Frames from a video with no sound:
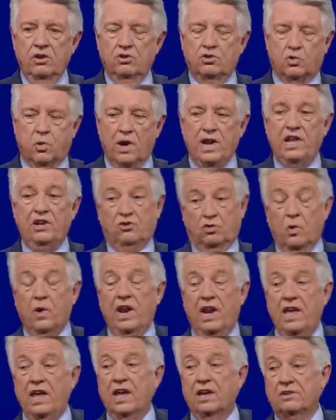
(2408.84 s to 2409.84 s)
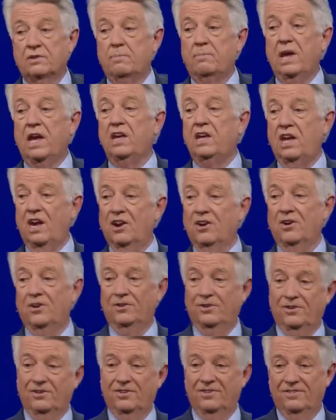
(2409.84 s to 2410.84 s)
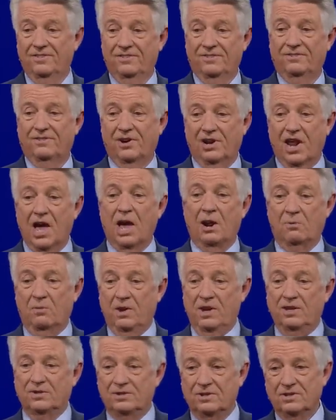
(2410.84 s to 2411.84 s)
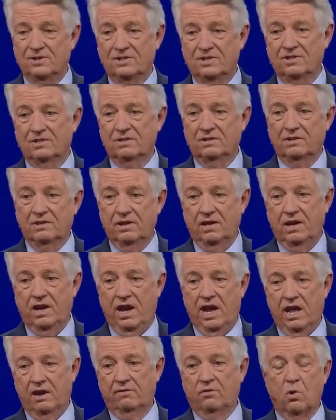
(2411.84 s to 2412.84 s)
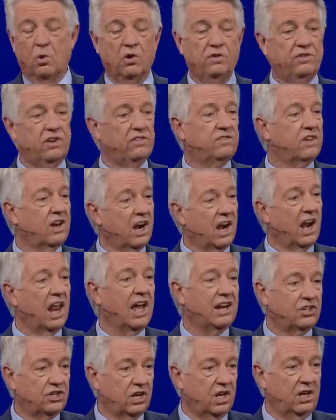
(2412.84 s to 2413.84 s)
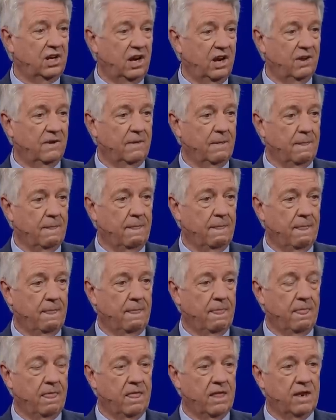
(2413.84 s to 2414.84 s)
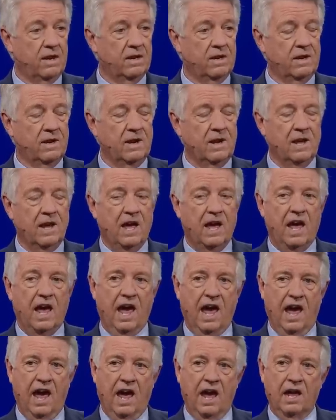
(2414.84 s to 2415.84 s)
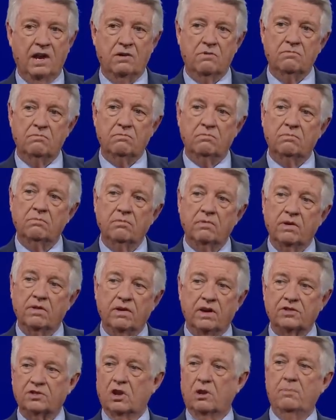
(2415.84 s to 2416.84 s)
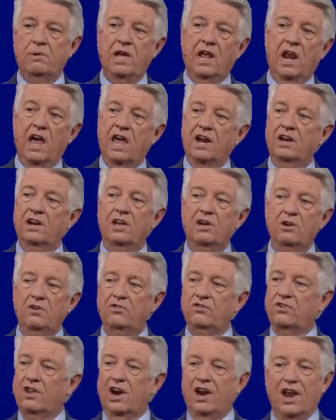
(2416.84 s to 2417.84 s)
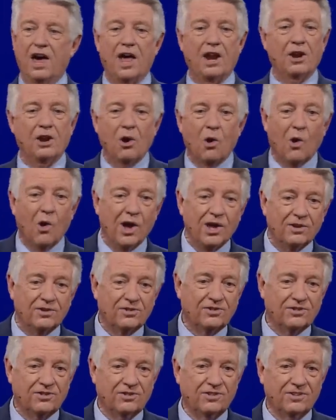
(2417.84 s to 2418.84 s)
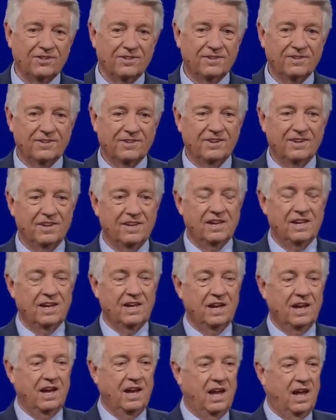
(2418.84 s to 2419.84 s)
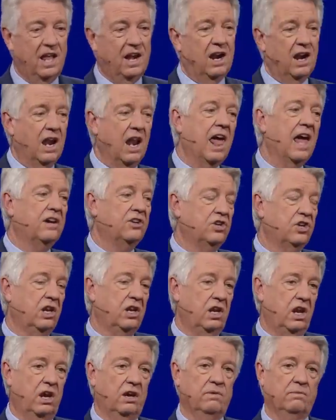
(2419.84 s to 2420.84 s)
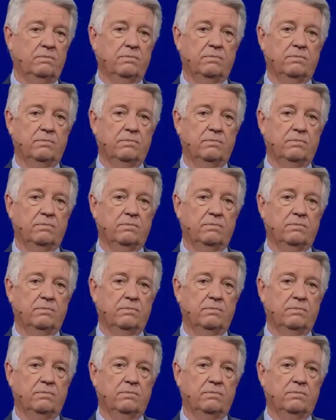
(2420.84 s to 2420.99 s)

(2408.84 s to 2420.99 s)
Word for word: 2020 is a big year for a lot of reasons. And of course, it's an election year. And there's going to be a lot of news and a lot of noise in an election year.